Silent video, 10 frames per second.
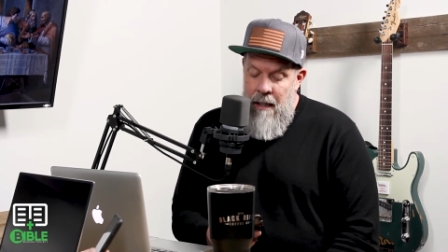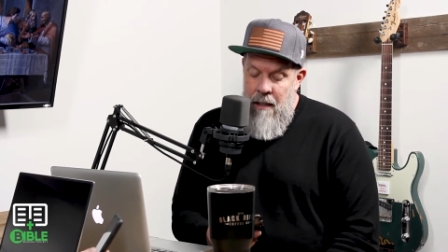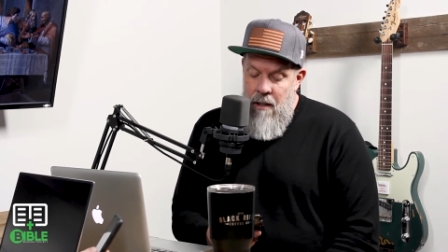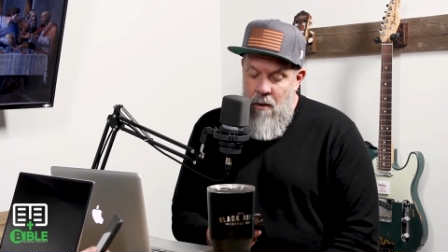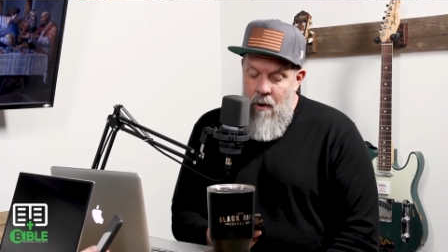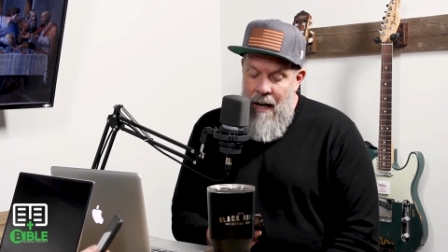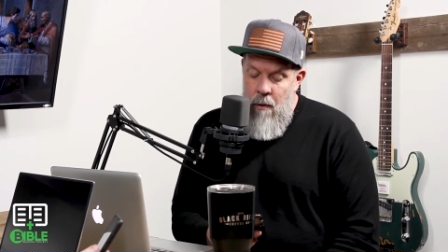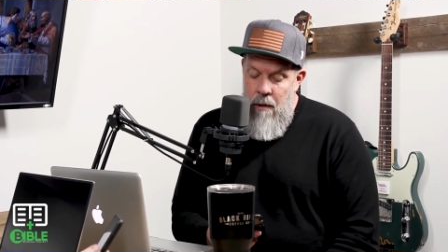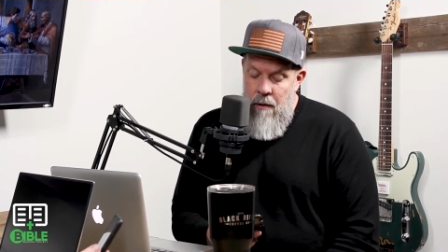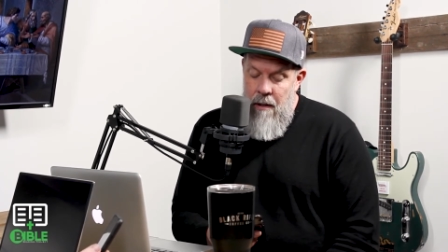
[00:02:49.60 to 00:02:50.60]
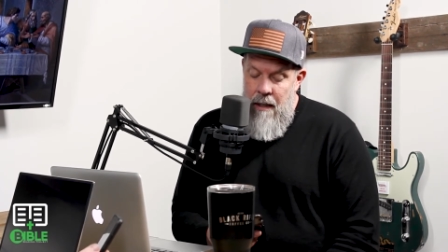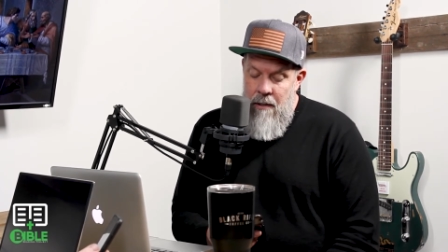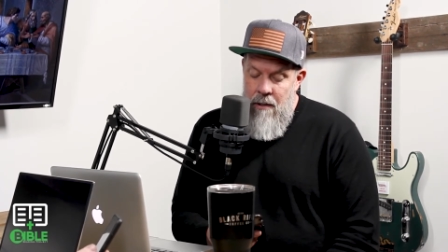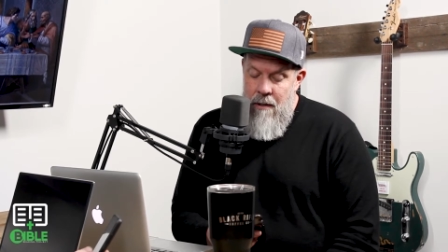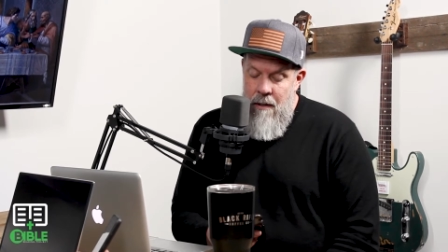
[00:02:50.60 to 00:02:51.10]
to the quiet
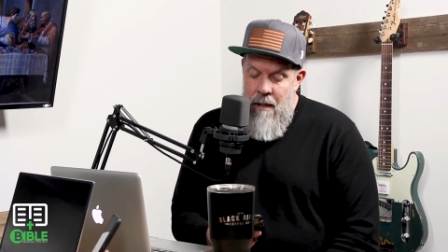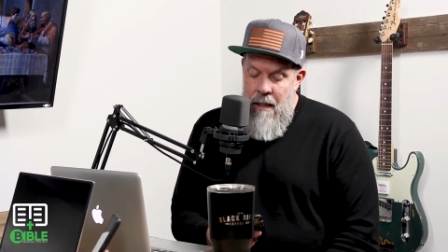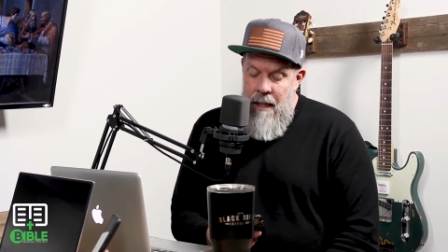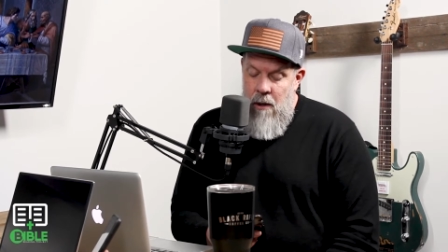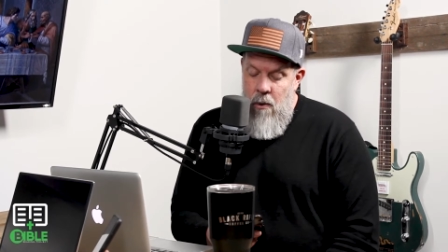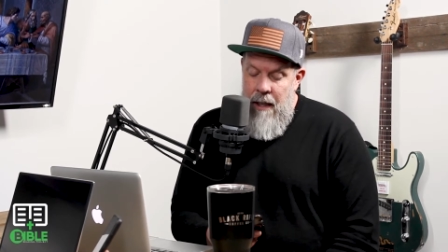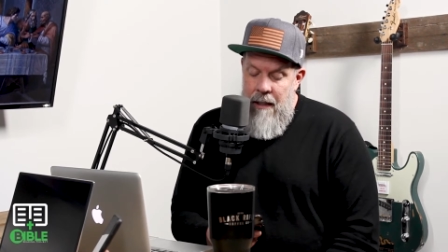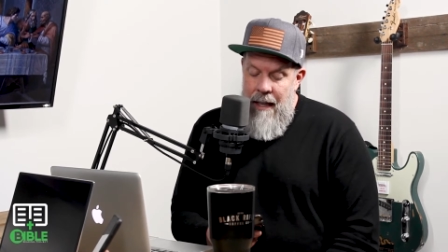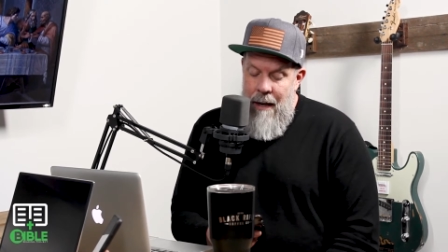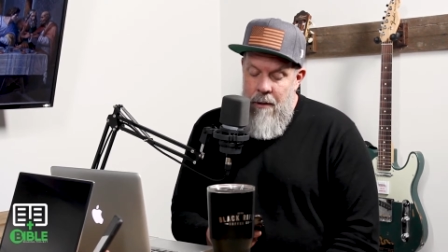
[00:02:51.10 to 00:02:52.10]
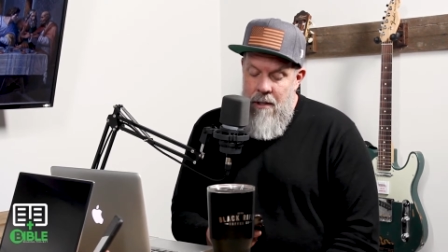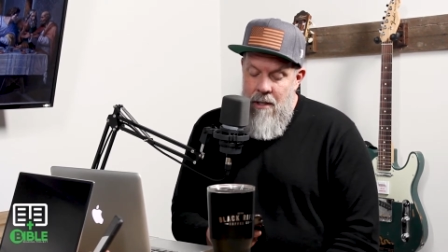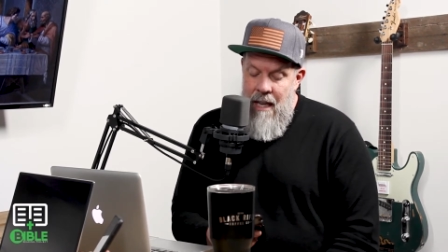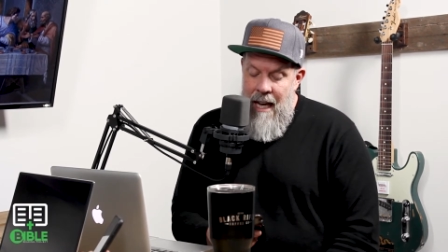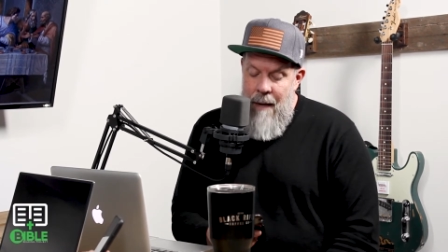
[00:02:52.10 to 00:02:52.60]
wilderness. How quickly I would
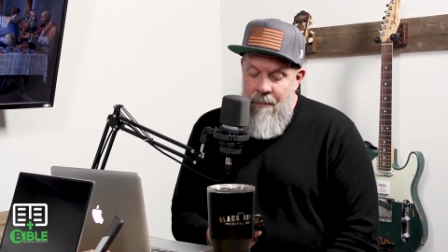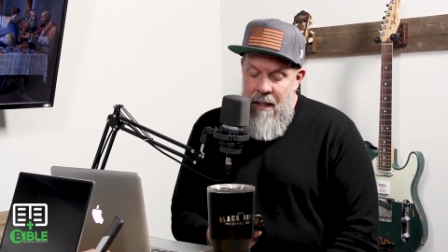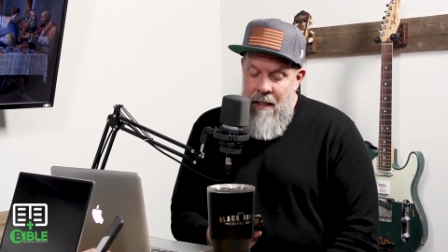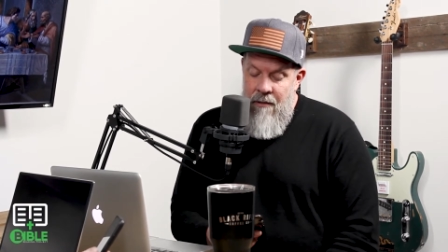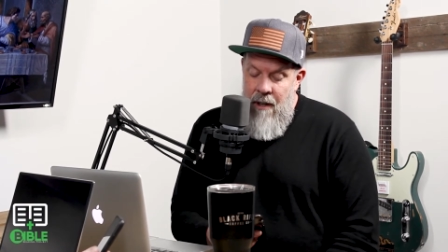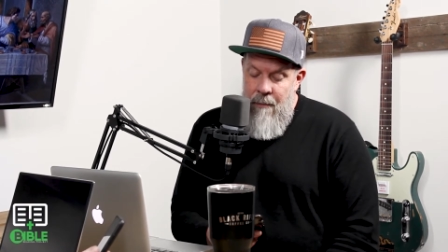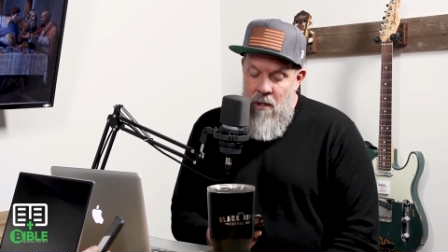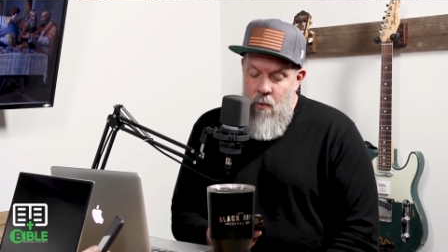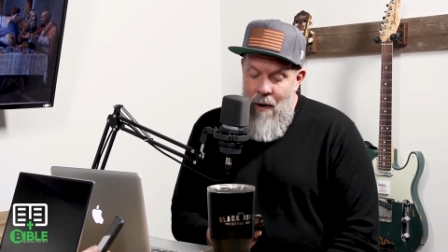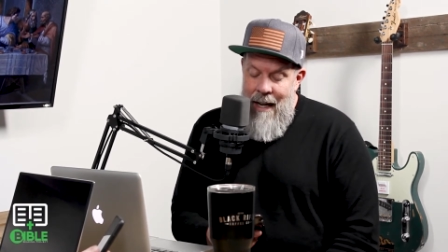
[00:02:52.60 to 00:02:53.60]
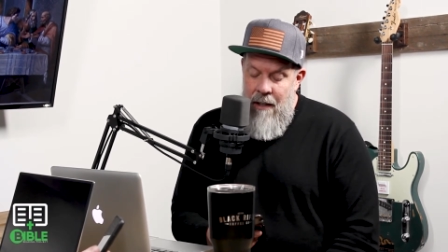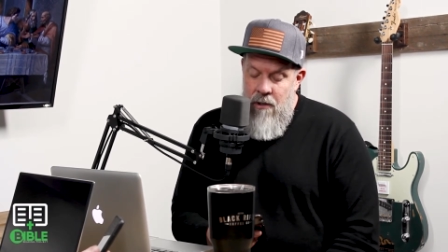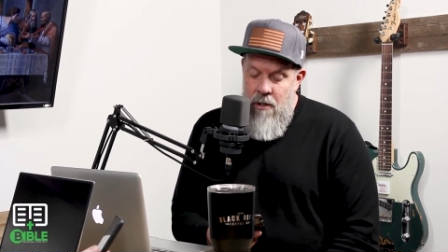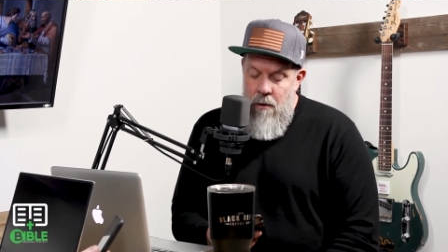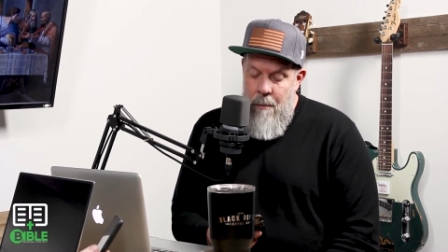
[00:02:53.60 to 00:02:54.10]
escape from this
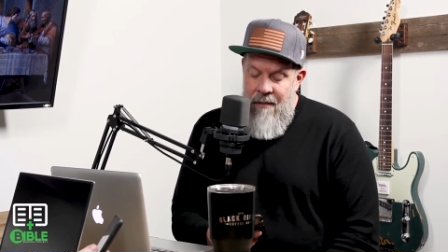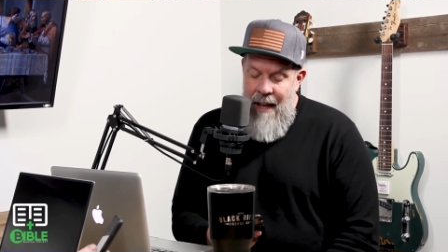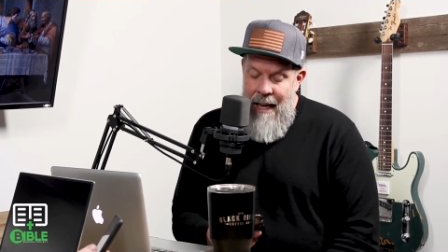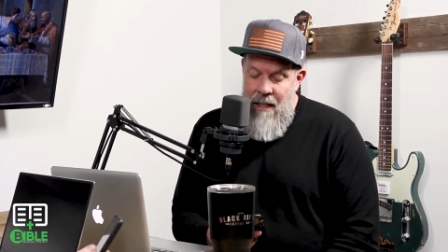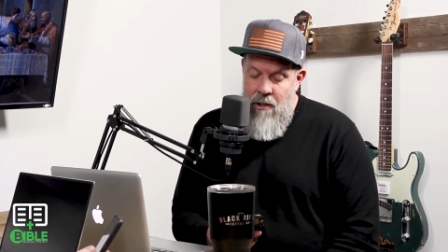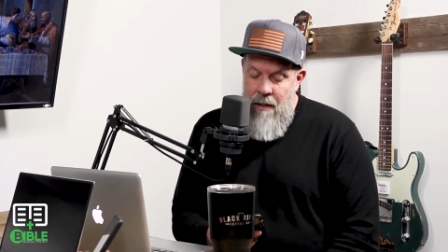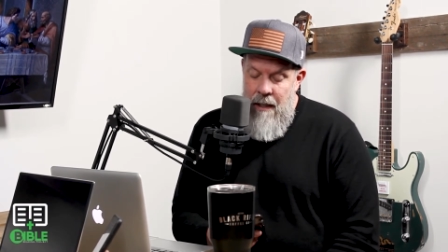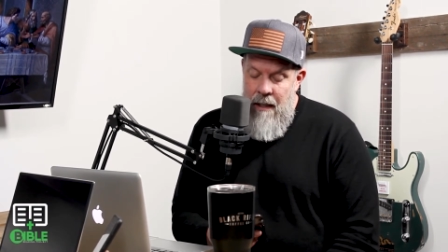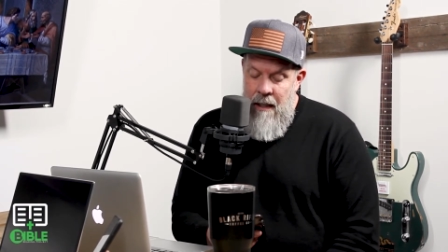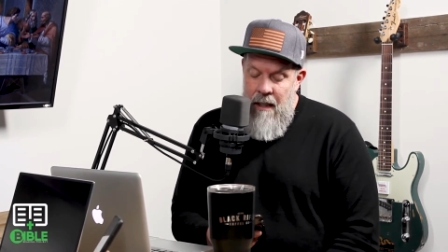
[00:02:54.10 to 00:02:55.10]
wild storm of hatred.